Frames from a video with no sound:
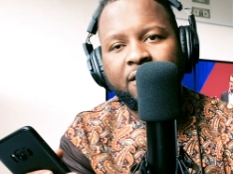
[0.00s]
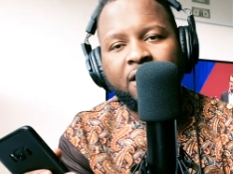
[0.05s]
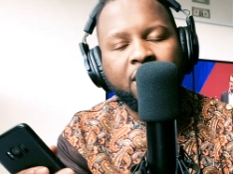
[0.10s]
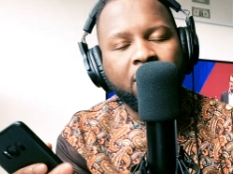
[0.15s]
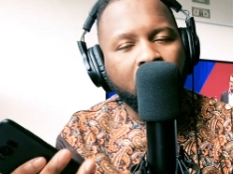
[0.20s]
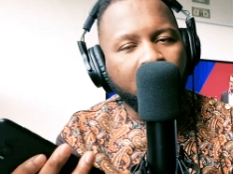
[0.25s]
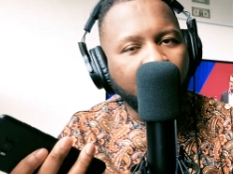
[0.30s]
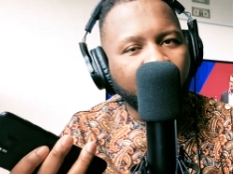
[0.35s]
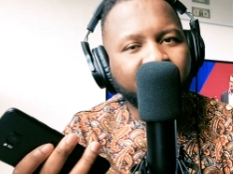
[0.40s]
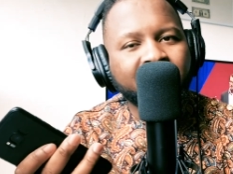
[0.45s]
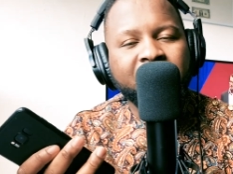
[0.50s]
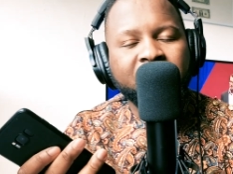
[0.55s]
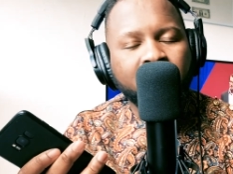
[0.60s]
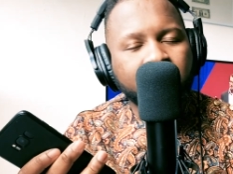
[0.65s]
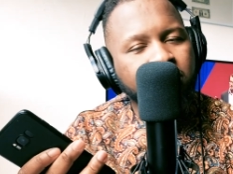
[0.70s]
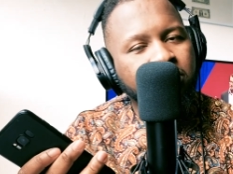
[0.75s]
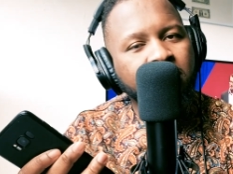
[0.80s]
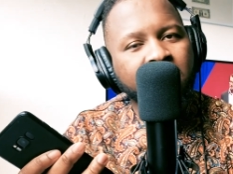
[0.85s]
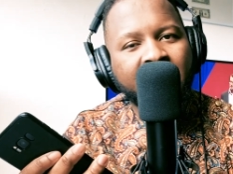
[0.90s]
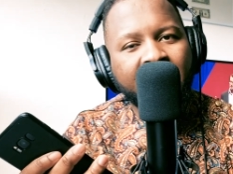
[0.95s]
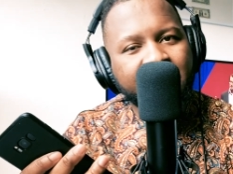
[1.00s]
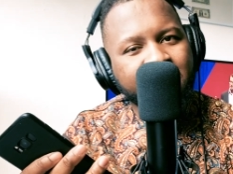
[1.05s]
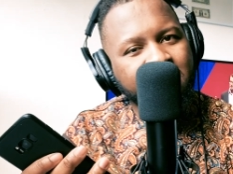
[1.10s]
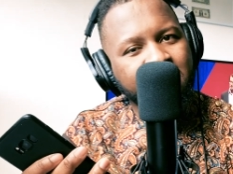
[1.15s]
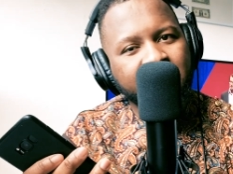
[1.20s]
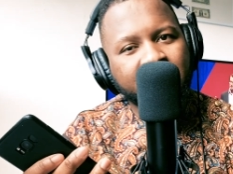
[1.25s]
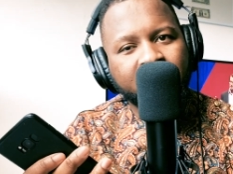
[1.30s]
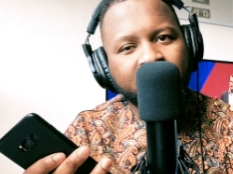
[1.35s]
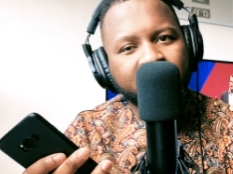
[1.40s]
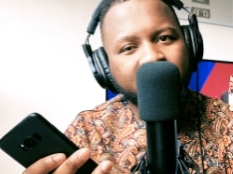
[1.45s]
Your government also lies, you
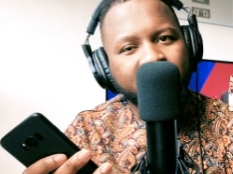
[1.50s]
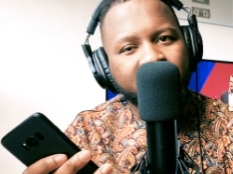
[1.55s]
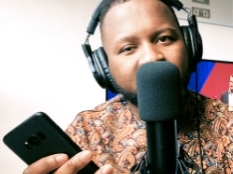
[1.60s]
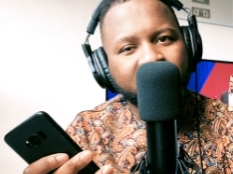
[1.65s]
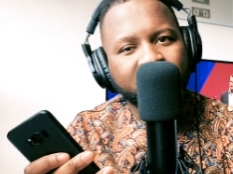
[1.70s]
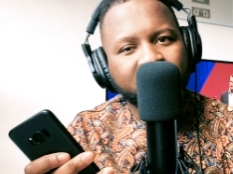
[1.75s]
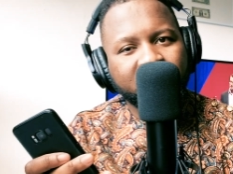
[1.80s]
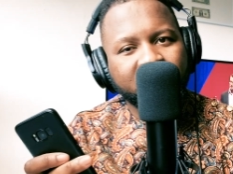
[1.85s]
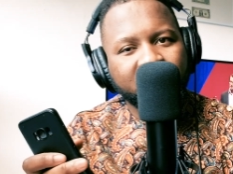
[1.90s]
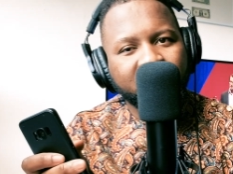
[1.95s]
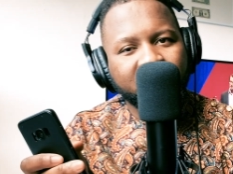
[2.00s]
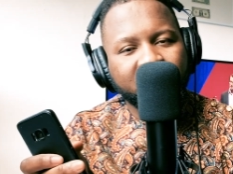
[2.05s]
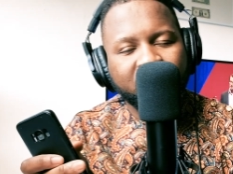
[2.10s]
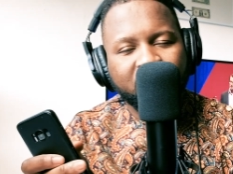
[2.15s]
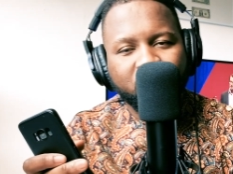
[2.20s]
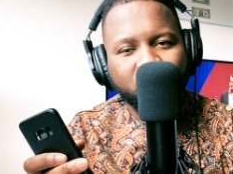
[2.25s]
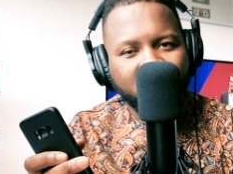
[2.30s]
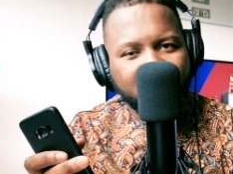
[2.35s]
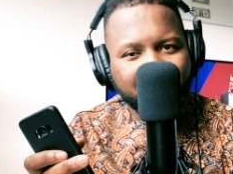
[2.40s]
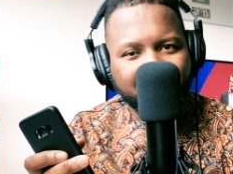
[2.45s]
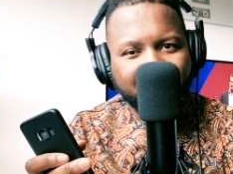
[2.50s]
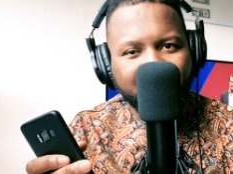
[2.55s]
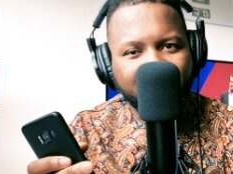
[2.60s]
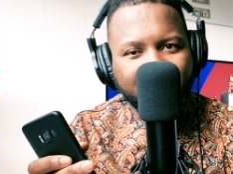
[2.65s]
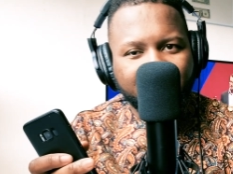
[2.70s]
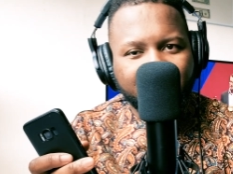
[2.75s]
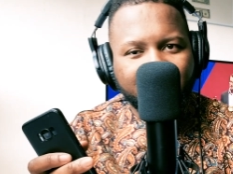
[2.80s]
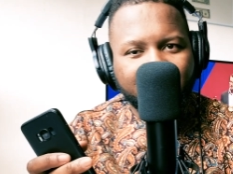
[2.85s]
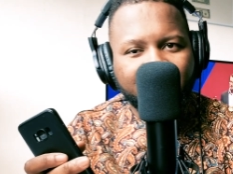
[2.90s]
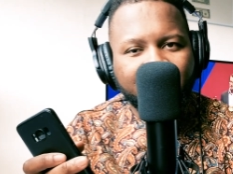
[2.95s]
know. Trust me,
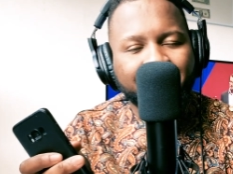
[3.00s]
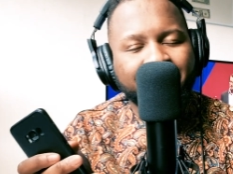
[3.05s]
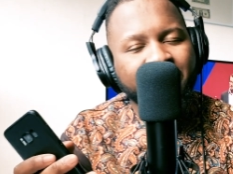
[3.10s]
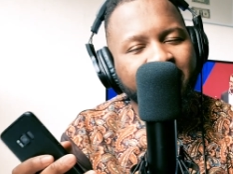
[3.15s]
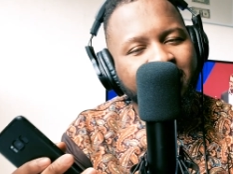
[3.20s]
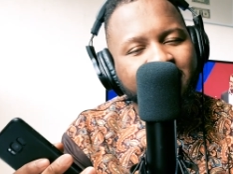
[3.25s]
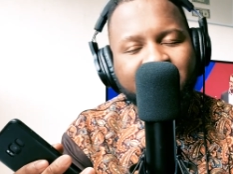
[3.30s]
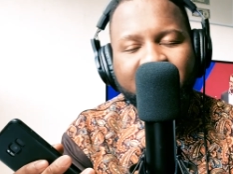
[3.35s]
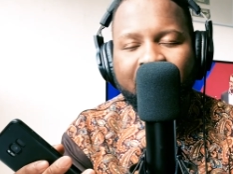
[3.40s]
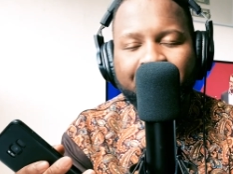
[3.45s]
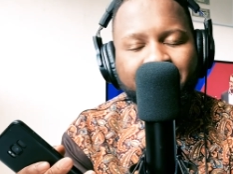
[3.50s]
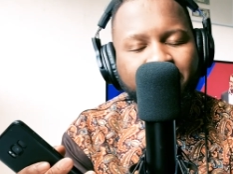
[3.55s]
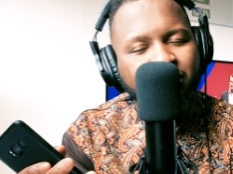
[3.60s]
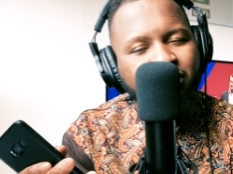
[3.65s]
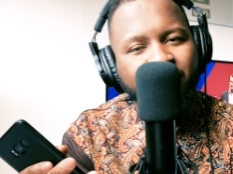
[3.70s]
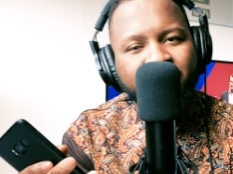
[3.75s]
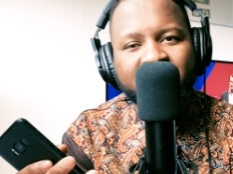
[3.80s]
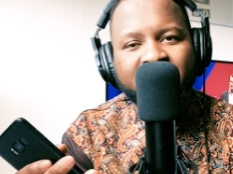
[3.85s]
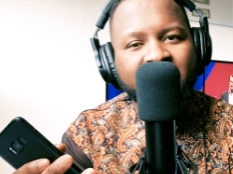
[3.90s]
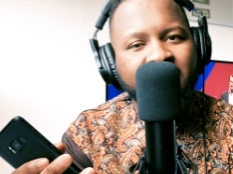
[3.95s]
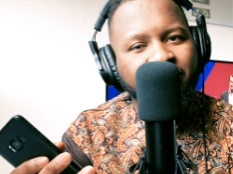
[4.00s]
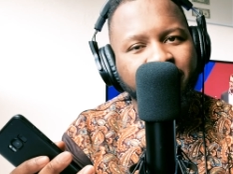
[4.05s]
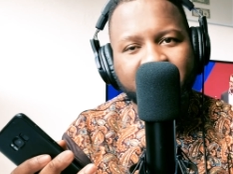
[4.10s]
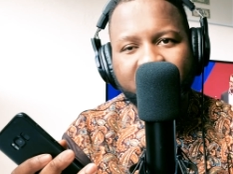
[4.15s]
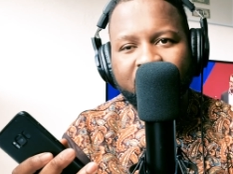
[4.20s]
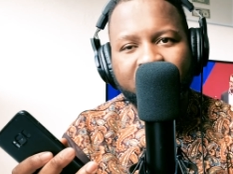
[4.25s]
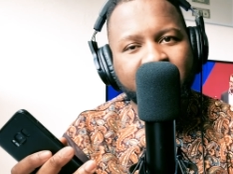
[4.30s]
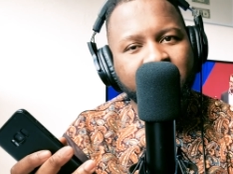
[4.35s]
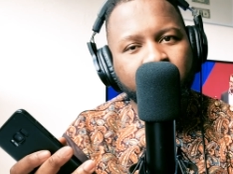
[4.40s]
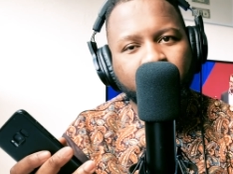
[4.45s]
the biggest keepers of secrets
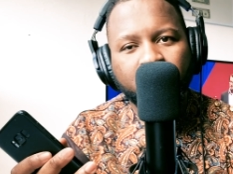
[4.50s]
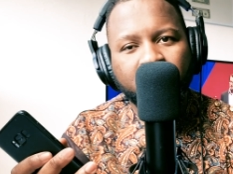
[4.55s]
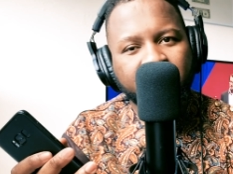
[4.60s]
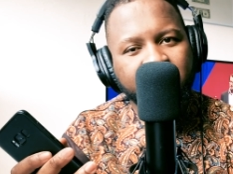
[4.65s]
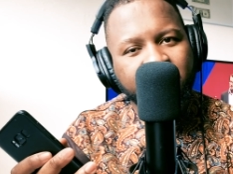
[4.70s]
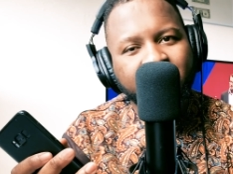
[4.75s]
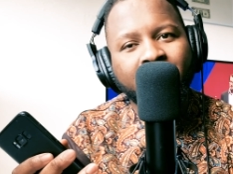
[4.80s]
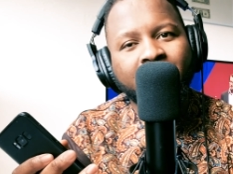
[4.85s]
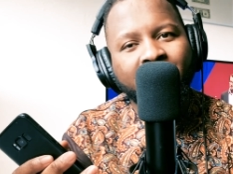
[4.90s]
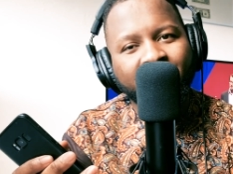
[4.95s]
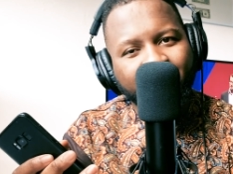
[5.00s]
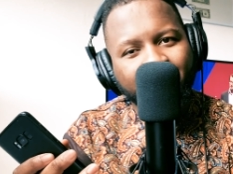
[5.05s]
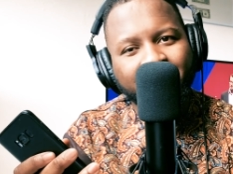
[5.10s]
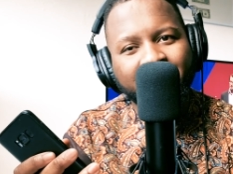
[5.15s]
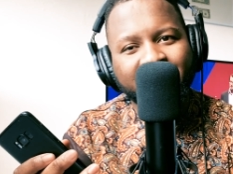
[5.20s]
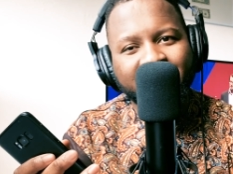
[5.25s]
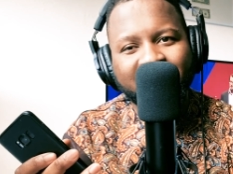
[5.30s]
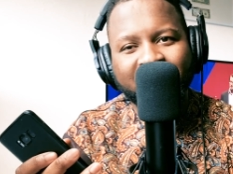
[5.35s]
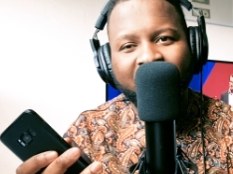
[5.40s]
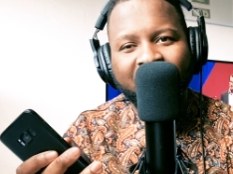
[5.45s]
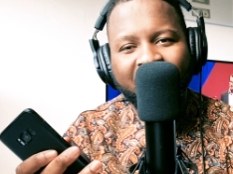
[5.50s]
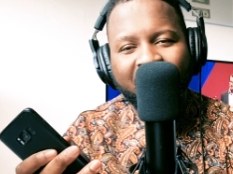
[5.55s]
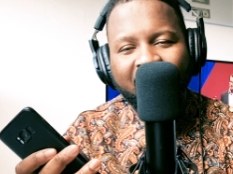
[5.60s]
in this world is your government.